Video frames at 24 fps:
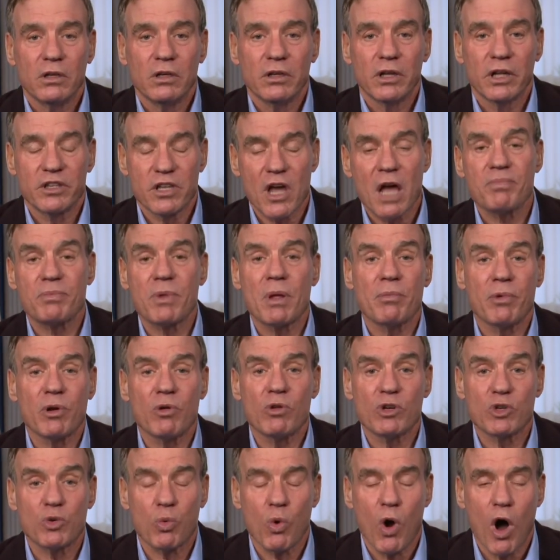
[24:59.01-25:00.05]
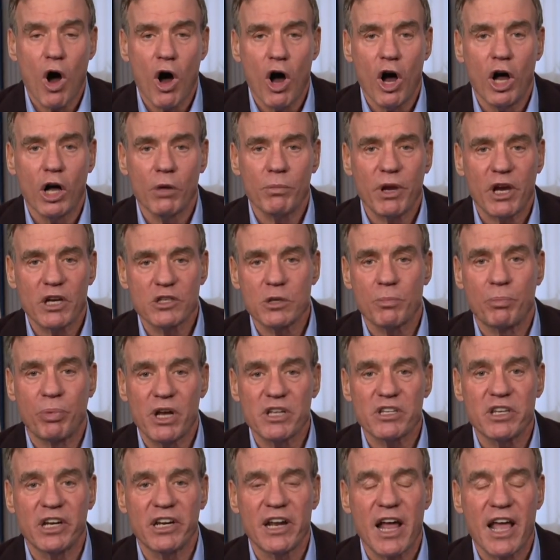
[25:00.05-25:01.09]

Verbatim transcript: It's not something was wrong because the President of the